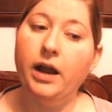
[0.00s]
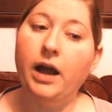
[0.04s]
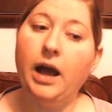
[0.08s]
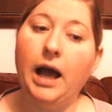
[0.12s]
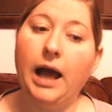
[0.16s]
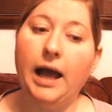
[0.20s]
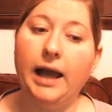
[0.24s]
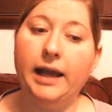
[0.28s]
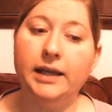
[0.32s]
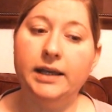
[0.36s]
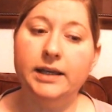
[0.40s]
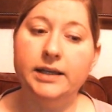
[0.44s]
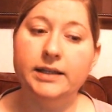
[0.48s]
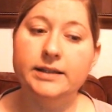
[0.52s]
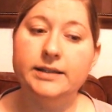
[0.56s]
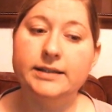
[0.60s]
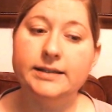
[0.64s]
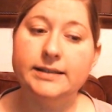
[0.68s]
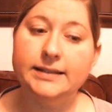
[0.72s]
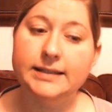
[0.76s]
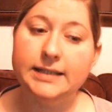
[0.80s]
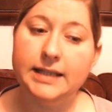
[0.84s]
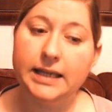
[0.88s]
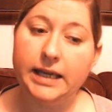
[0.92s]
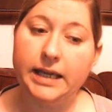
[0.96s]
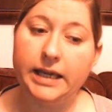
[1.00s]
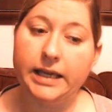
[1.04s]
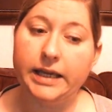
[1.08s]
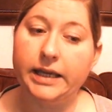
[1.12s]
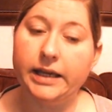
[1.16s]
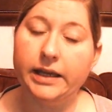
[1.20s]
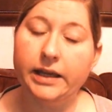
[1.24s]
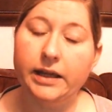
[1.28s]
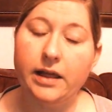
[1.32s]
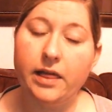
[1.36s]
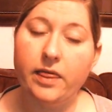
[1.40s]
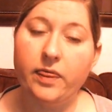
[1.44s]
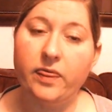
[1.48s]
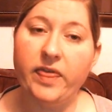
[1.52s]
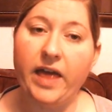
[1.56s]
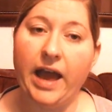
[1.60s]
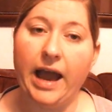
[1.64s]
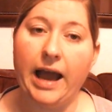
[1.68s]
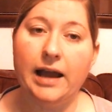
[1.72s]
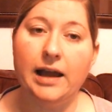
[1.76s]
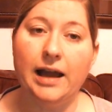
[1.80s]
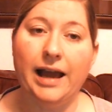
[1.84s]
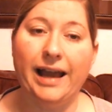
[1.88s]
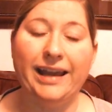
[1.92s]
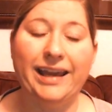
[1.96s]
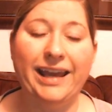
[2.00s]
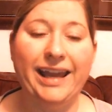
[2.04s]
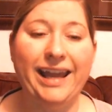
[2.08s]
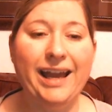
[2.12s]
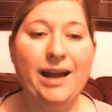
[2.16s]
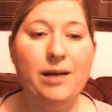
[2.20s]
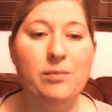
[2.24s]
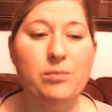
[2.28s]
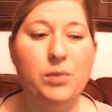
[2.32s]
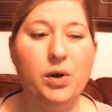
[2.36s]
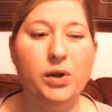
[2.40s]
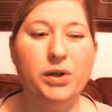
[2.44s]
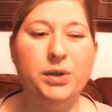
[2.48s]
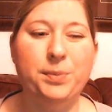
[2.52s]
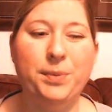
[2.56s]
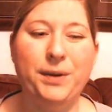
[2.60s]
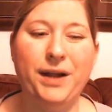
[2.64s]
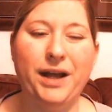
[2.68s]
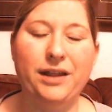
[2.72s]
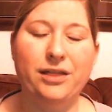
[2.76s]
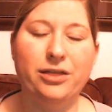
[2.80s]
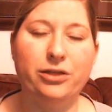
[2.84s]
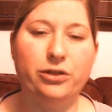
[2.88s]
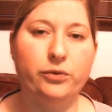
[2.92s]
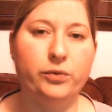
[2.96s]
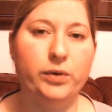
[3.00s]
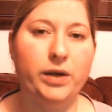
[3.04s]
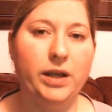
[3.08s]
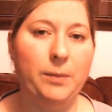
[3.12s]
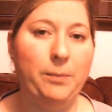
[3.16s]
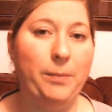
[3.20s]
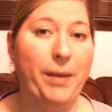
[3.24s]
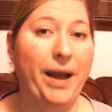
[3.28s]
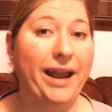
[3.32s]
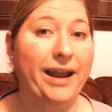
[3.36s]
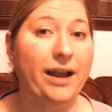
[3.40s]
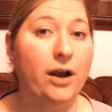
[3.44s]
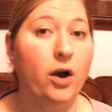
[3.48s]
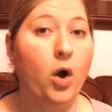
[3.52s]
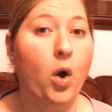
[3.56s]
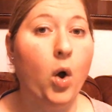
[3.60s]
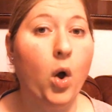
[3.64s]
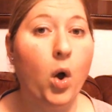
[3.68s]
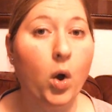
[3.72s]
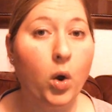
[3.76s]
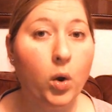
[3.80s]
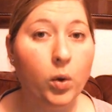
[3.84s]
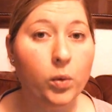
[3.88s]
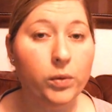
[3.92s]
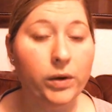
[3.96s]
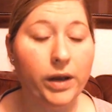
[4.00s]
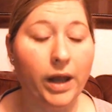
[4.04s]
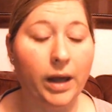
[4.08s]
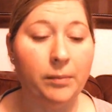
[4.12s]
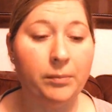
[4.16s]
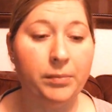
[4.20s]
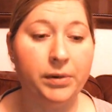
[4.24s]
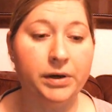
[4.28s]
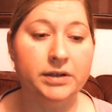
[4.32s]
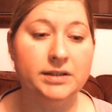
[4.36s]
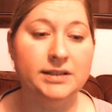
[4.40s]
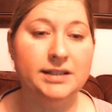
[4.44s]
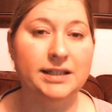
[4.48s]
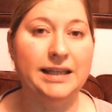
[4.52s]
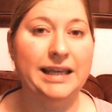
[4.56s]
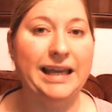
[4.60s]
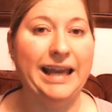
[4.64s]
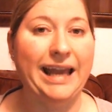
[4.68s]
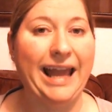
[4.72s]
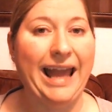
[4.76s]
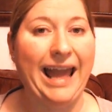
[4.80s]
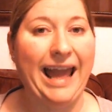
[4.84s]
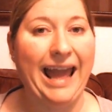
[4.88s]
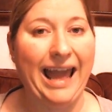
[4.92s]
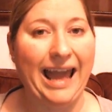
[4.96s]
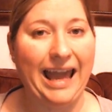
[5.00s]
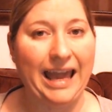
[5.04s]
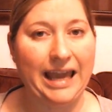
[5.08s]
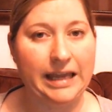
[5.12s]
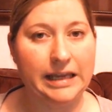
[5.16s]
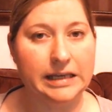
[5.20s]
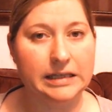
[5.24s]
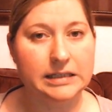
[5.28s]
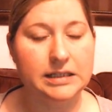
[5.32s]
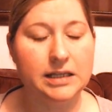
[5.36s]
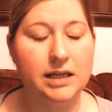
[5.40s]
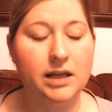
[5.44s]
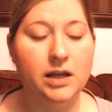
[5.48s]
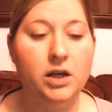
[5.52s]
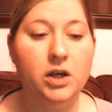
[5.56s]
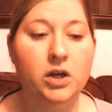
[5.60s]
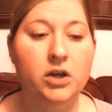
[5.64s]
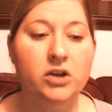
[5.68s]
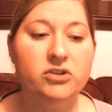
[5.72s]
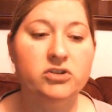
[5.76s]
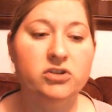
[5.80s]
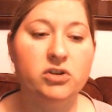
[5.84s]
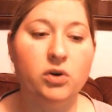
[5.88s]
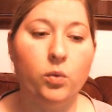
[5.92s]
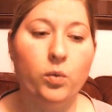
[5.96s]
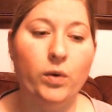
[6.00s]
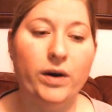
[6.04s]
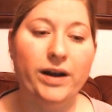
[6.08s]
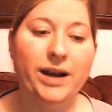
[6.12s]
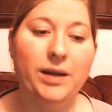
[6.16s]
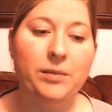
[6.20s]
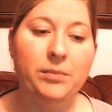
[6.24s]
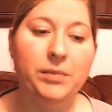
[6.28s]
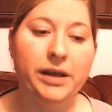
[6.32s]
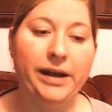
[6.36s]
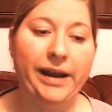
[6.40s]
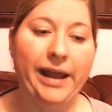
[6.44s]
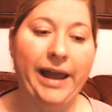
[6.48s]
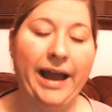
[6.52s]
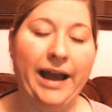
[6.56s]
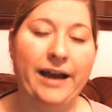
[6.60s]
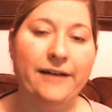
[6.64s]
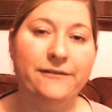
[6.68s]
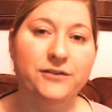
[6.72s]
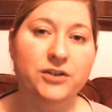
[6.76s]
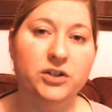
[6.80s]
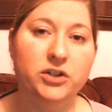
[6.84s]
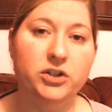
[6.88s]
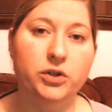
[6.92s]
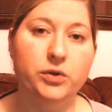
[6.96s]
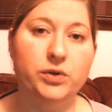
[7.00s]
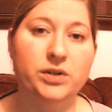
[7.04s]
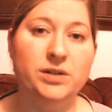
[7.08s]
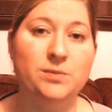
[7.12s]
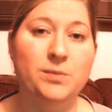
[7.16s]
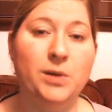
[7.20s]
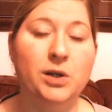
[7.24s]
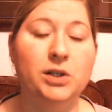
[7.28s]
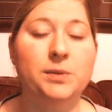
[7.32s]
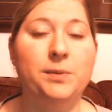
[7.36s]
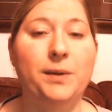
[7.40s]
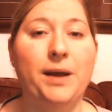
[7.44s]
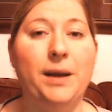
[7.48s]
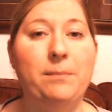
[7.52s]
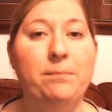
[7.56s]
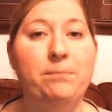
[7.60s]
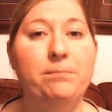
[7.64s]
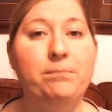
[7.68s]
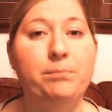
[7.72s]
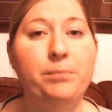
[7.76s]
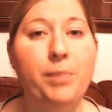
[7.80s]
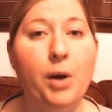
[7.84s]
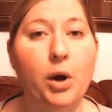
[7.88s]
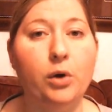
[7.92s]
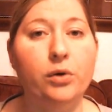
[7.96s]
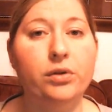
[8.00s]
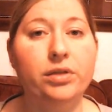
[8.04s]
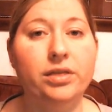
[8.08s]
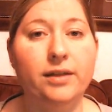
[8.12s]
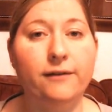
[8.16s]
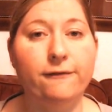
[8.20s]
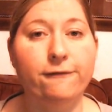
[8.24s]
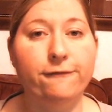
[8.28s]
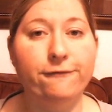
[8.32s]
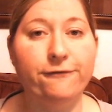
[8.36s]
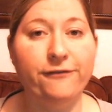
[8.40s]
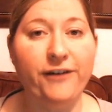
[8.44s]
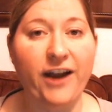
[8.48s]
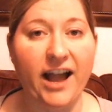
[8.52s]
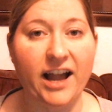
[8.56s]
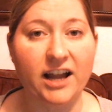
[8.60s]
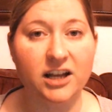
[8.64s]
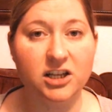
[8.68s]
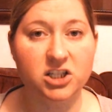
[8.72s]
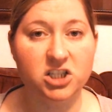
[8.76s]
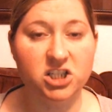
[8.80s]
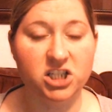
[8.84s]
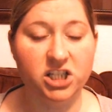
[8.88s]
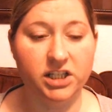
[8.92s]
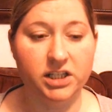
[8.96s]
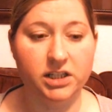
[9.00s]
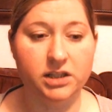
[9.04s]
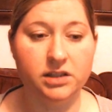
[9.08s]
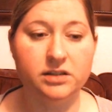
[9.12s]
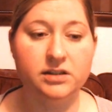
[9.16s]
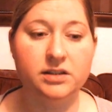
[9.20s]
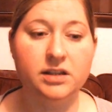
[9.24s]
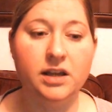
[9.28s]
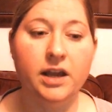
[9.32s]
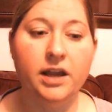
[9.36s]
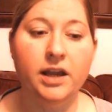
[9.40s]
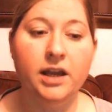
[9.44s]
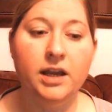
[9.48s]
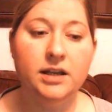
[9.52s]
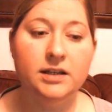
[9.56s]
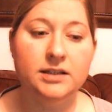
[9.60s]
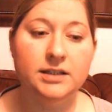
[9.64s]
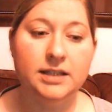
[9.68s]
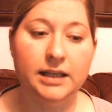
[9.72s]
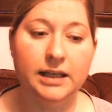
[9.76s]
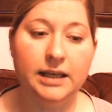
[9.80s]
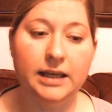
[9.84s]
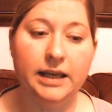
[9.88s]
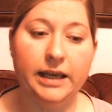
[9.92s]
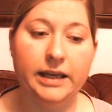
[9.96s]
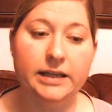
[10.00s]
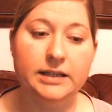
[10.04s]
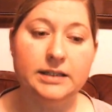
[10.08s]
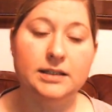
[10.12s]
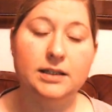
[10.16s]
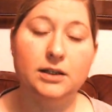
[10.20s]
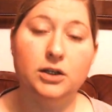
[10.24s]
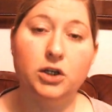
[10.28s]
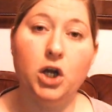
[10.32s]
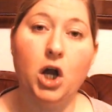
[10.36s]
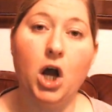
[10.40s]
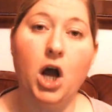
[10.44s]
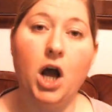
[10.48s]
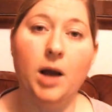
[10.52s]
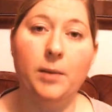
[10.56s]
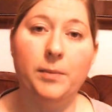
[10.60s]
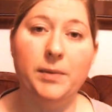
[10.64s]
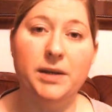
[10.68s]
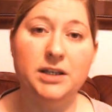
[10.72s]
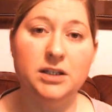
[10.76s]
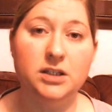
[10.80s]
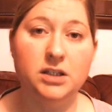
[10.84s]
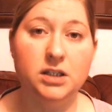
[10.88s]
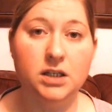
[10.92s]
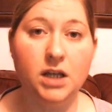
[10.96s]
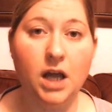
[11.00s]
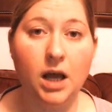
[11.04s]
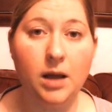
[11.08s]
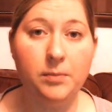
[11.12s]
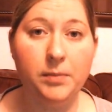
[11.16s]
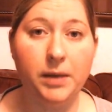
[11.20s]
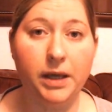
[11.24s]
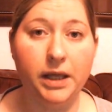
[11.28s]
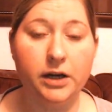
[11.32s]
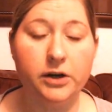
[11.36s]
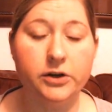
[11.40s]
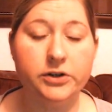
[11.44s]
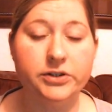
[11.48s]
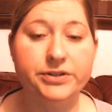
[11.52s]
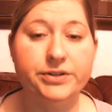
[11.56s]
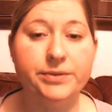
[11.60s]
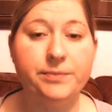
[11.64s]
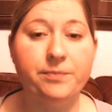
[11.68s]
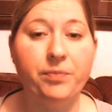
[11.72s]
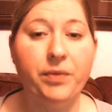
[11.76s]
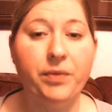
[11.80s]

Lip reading: I can see that I can't multiply 3 by a whole number to get 8. So what I'm going to have to do is multiply both fractions to get common denominators.